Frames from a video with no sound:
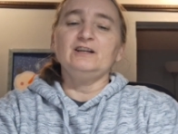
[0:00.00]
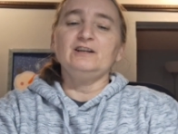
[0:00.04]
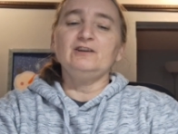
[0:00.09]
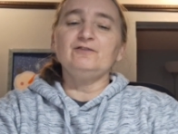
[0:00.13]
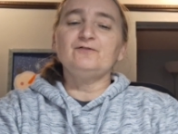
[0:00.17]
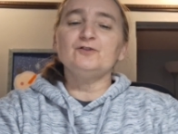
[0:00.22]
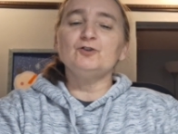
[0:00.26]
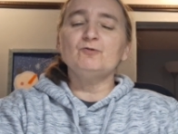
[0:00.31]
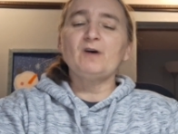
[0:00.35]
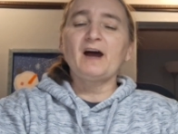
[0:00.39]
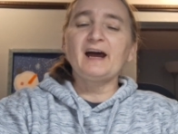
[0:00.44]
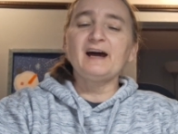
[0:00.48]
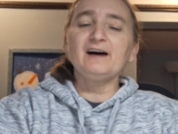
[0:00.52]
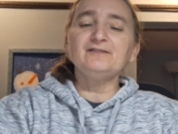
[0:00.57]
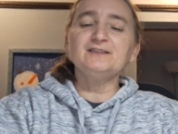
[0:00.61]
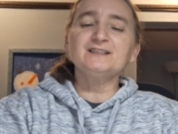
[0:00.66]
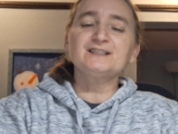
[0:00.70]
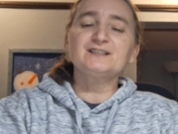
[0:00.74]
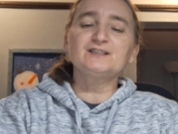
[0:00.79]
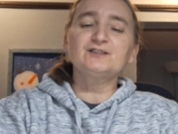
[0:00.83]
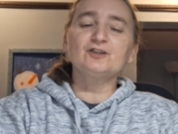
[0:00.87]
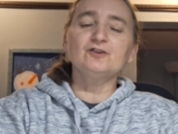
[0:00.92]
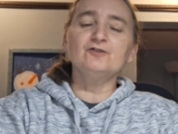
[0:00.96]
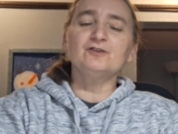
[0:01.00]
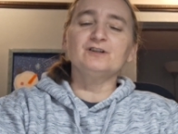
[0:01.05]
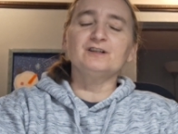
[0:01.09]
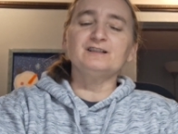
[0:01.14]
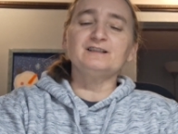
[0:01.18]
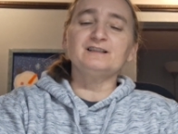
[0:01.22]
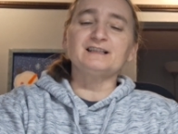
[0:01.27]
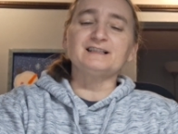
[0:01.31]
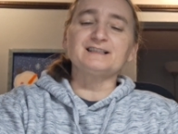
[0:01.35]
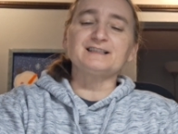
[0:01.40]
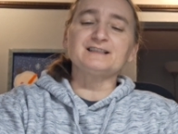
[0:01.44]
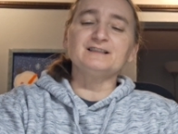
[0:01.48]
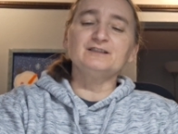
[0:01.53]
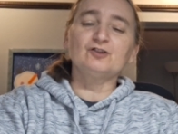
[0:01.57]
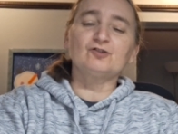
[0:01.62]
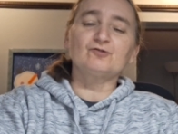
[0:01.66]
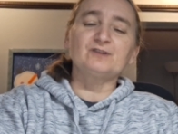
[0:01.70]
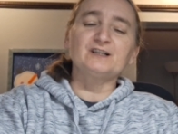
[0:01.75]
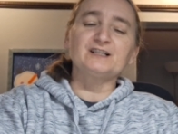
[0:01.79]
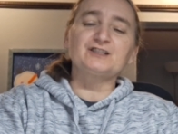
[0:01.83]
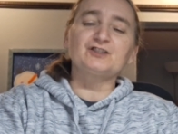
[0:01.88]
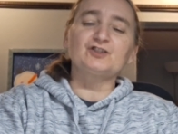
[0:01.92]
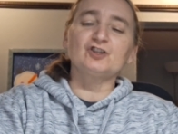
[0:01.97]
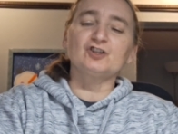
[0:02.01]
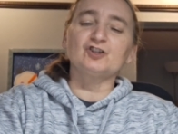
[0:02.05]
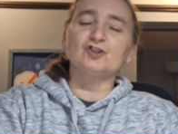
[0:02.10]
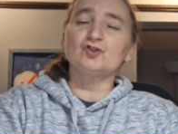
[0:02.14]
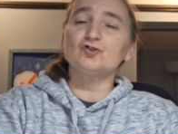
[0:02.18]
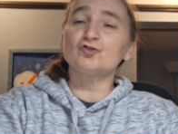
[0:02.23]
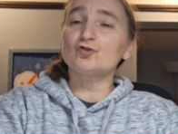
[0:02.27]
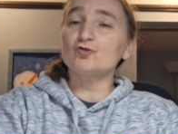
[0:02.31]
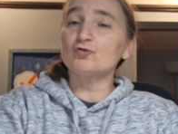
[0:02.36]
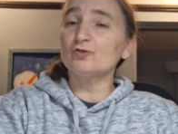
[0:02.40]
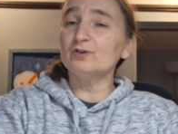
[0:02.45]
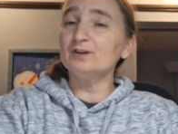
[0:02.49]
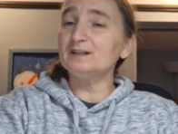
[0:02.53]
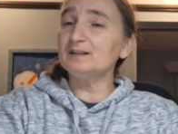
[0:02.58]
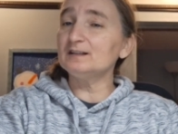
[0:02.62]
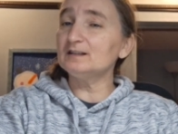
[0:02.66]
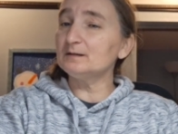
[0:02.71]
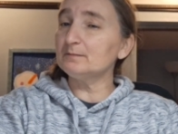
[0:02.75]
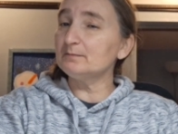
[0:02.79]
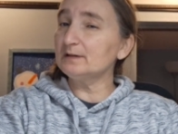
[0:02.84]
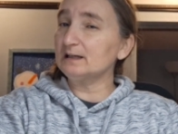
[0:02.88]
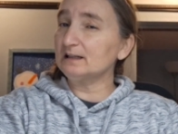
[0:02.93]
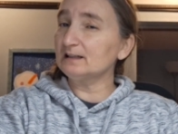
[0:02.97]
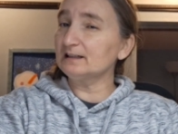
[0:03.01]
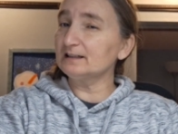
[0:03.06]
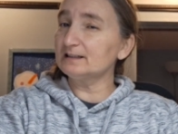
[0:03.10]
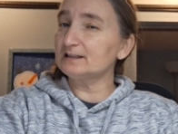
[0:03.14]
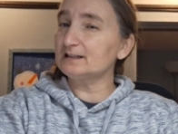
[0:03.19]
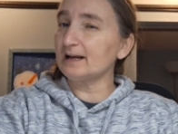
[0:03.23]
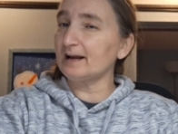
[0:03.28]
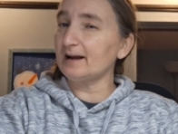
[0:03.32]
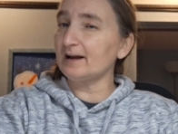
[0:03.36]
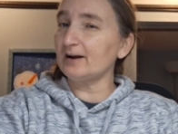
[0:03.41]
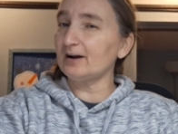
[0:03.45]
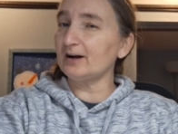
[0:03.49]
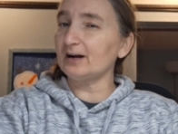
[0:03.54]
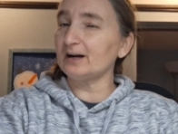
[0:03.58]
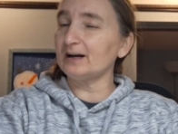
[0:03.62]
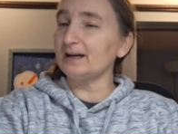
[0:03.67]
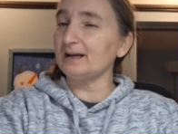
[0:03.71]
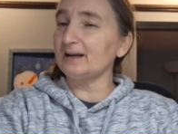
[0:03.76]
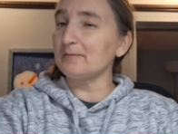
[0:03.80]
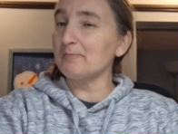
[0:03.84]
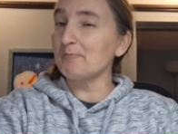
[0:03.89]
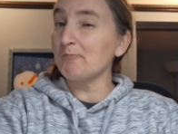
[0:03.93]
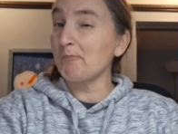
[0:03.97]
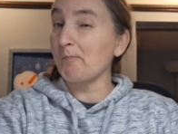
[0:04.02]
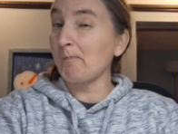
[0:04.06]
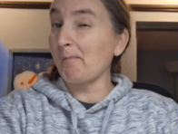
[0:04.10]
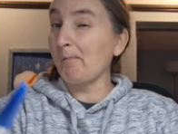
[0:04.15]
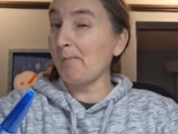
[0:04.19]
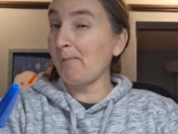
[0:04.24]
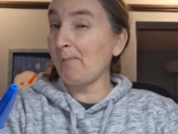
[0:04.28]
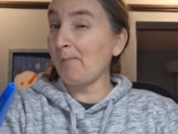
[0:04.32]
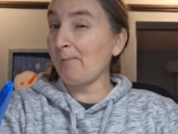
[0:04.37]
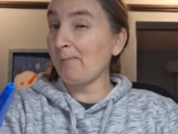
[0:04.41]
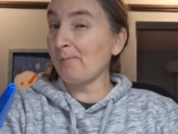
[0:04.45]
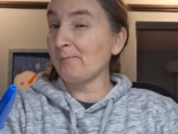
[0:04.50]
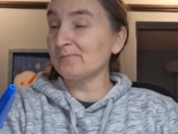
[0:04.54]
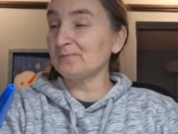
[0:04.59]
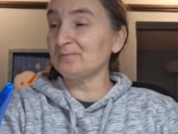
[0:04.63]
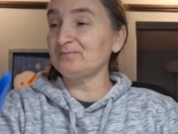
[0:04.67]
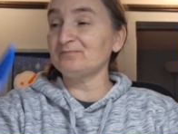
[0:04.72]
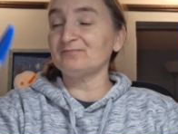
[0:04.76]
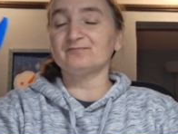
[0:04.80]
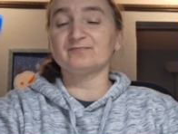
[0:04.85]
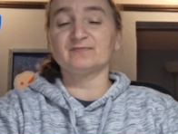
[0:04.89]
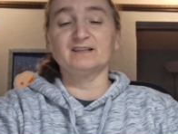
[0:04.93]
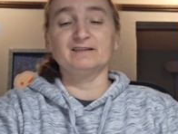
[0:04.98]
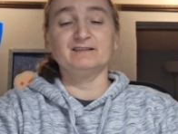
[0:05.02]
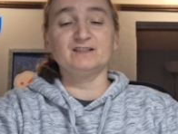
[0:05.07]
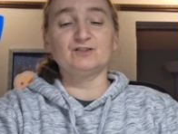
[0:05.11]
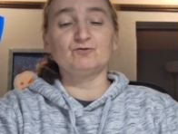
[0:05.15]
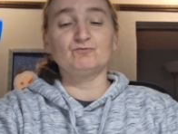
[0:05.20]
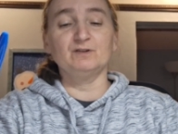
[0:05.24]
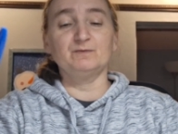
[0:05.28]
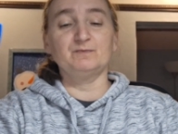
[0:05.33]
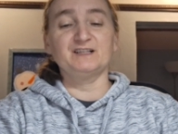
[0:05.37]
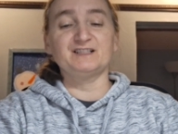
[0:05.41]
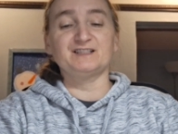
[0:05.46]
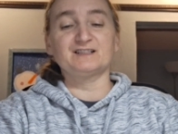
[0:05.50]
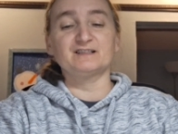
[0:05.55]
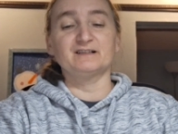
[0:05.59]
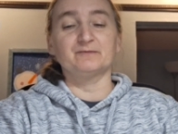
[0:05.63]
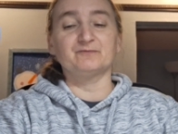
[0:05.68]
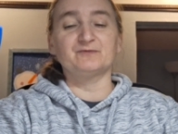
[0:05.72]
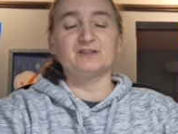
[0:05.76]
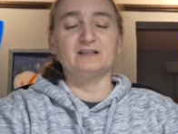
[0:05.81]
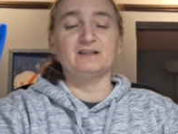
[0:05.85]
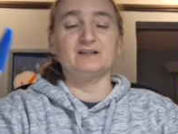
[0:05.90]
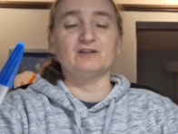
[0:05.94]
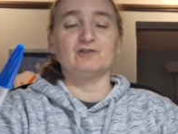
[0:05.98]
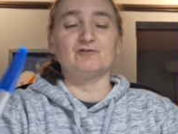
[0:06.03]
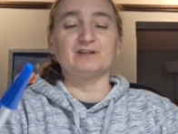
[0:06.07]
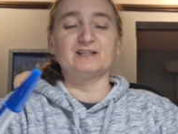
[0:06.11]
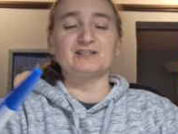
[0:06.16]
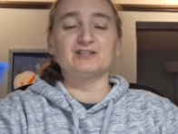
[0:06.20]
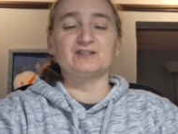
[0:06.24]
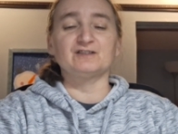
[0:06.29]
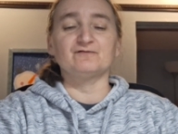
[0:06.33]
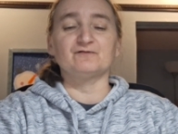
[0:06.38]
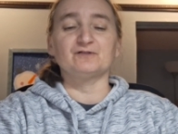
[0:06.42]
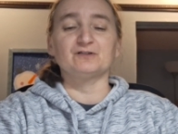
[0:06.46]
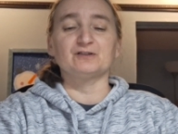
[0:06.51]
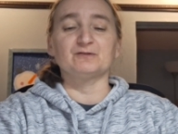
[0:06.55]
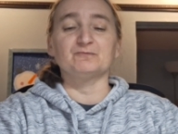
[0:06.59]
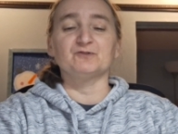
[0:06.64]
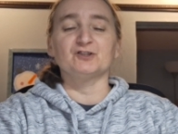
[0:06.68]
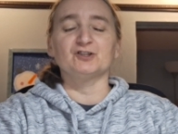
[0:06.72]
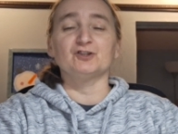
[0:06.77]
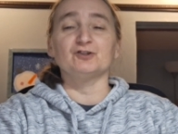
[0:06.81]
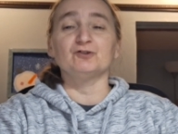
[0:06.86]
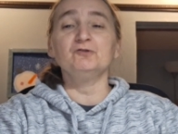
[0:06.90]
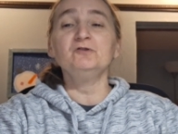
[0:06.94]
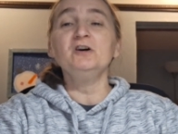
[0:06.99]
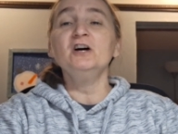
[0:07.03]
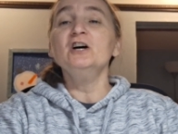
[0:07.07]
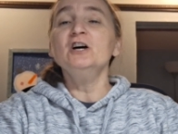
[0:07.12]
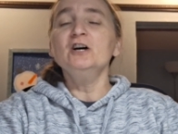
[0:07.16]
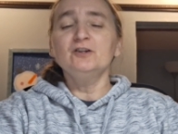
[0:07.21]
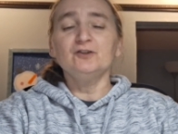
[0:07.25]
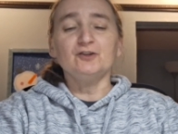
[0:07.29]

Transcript: If you have a student that's interested in joining the military, hmm, this would be something interesting for them to do.